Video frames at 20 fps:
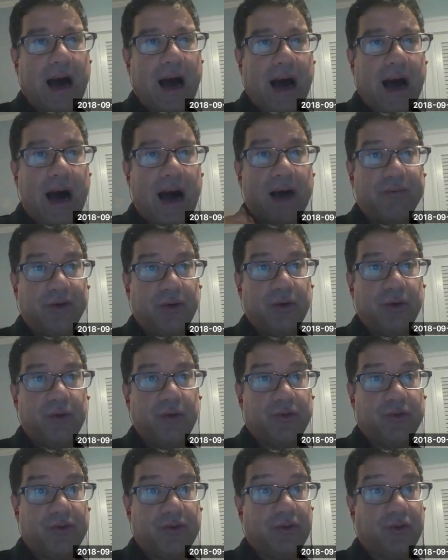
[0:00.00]

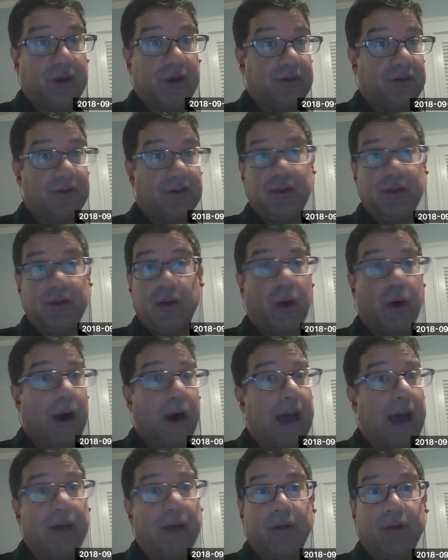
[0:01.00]
avenues, streets,
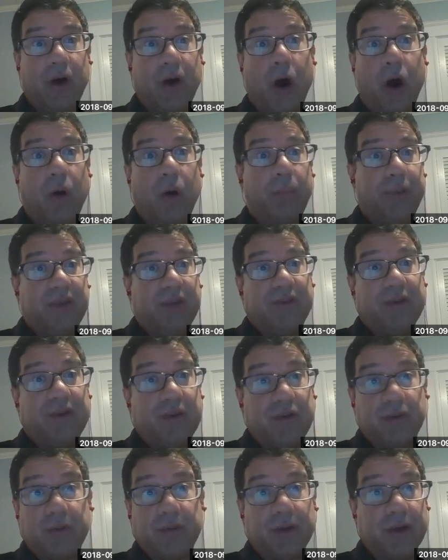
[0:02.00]
all
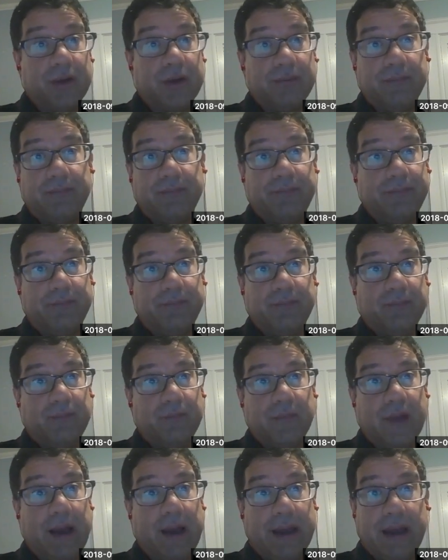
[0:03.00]
business were
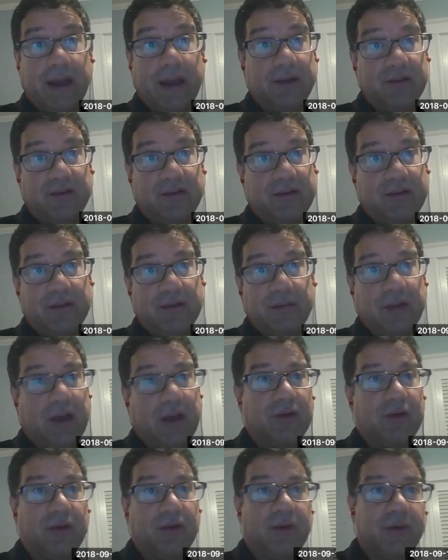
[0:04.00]
against,
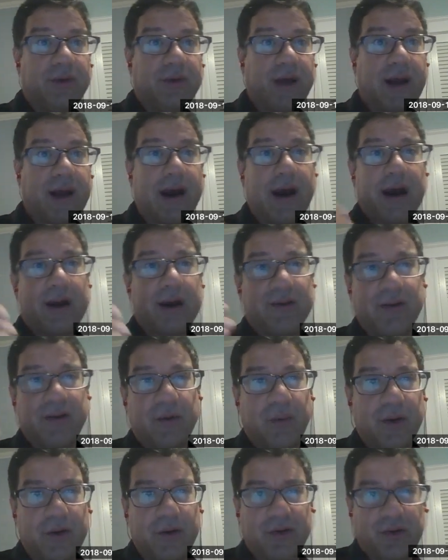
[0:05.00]
because the cars, they
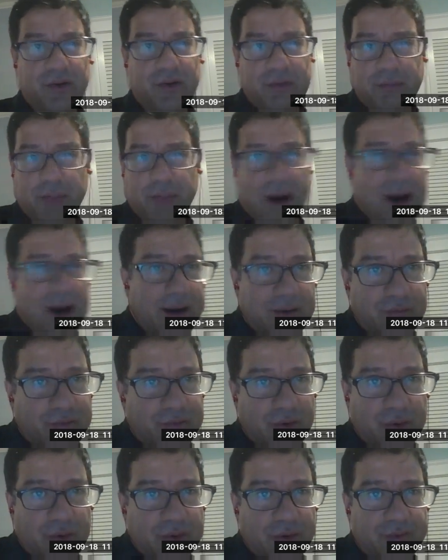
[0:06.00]
want to just park in
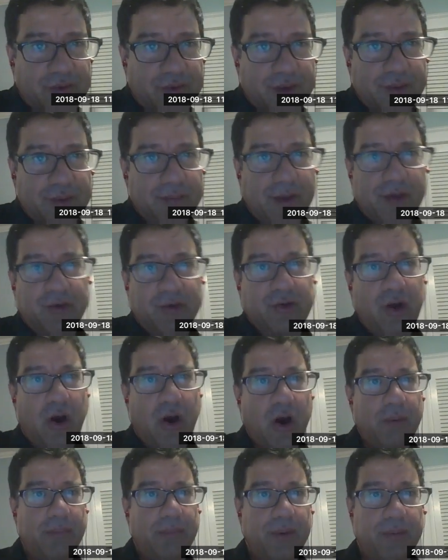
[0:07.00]
front of my
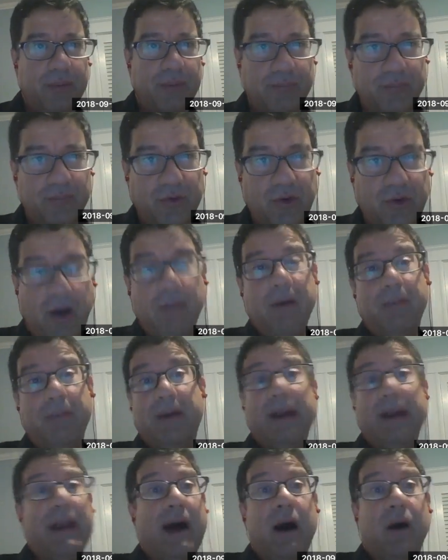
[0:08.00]
shop and shop.
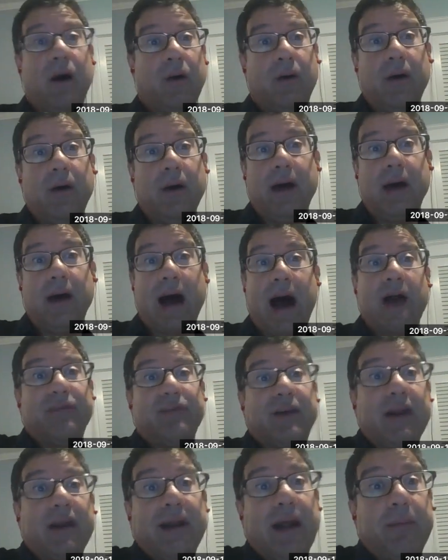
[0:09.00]
But now
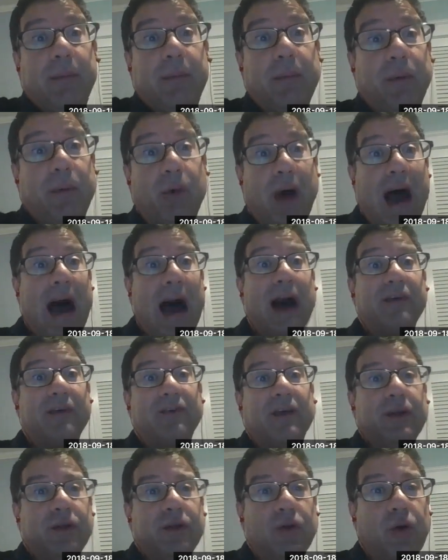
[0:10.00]
after that, people are
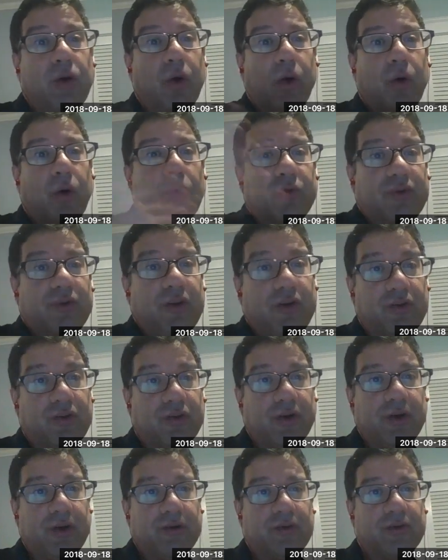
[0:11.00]
asking to close the
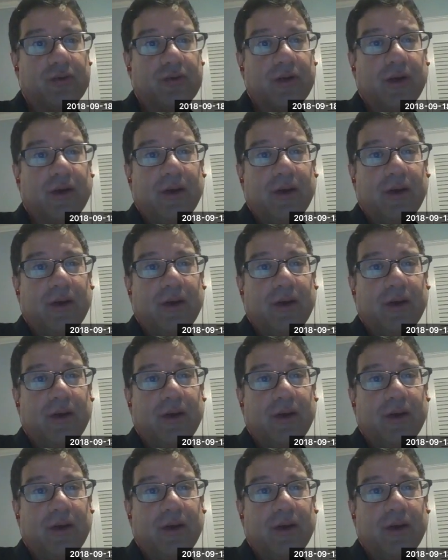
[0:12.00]
streets,